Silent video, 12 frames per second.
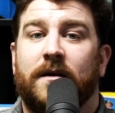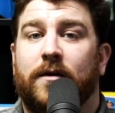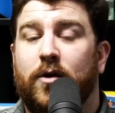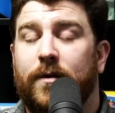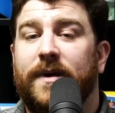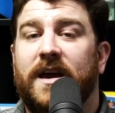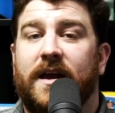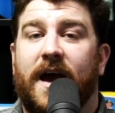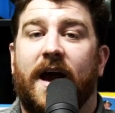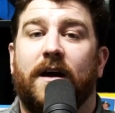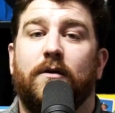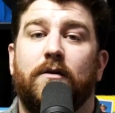Could be a
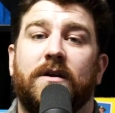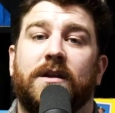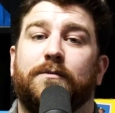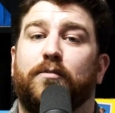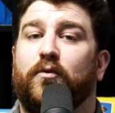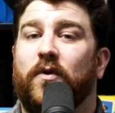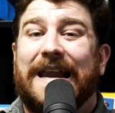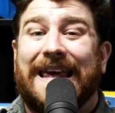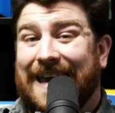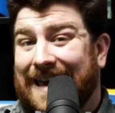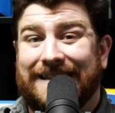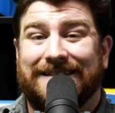guy who is
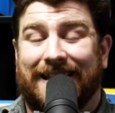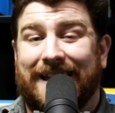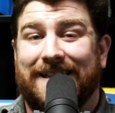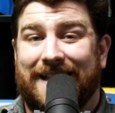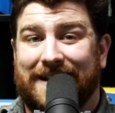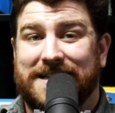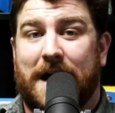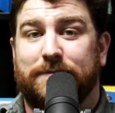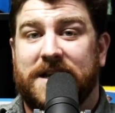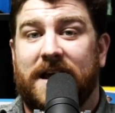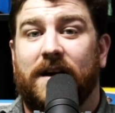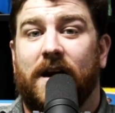pretty easily in that
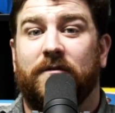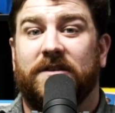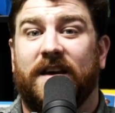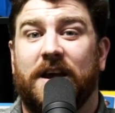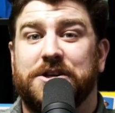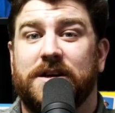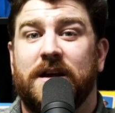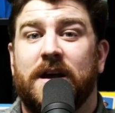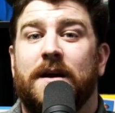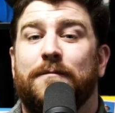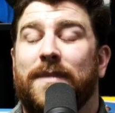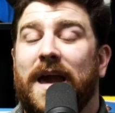top 10 conversation,
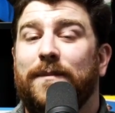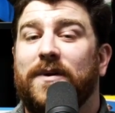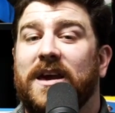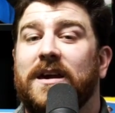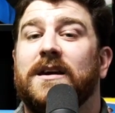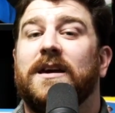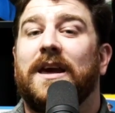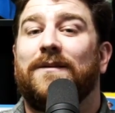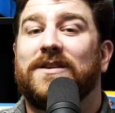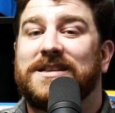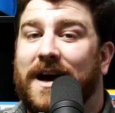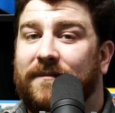maybe
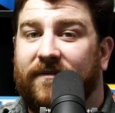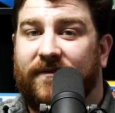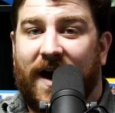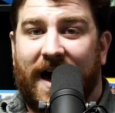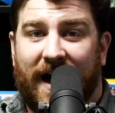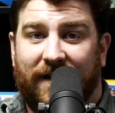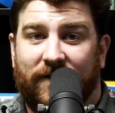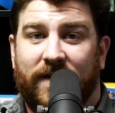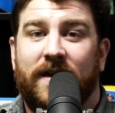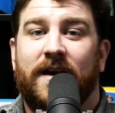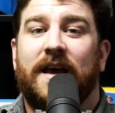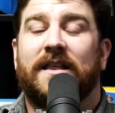even top 5
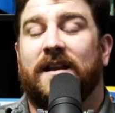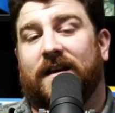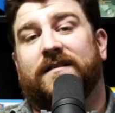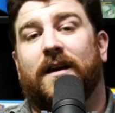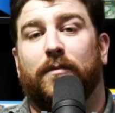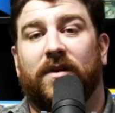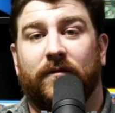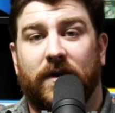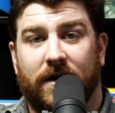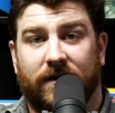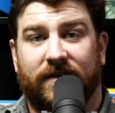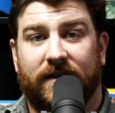in the next couple of
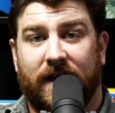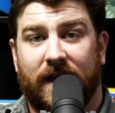years in the